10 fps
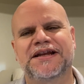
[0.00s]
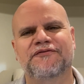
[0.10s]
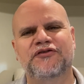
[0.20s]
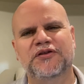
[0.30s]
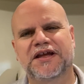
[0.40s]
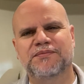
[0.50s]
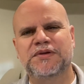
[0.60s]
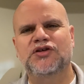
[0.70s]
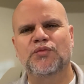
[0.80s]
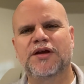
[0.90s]
And if you're like
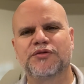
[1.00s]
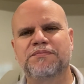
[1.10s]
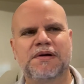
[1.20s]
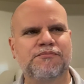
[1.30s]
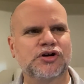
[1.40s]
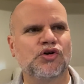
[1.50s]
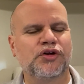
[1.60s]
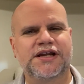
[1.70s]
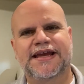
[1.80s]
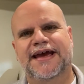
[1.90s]
me, you may remember
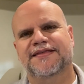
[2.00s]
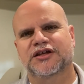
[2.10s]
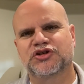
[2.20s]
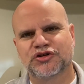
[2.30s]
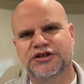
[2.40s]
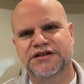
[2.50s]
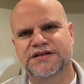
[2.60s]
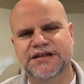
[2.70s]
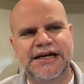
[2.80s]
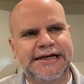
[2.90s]
going to Catholic
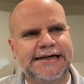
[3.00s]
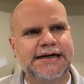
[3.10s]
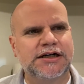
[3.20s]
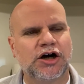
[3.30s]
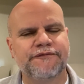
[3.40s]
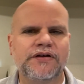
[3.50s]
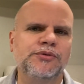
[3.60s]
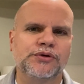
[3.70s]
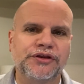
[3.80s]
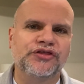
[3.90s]
churches on
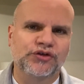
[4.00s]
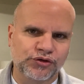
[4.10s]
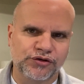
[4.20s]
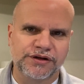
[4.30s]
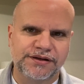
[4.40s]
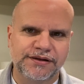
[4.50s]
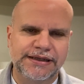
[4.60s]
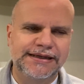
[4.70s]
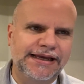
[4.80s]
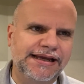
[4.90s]
February 3rd
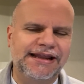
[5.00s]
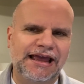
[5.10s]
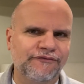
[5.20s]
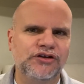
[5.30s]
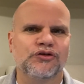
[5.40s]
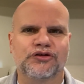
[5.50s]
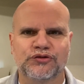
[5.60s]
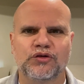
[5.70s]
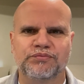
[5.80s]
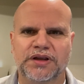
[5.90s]
and having your
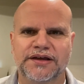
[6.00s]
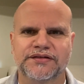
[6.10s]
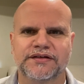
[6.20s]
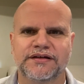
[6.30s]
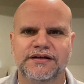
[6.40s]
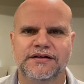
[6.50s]
throat blessed.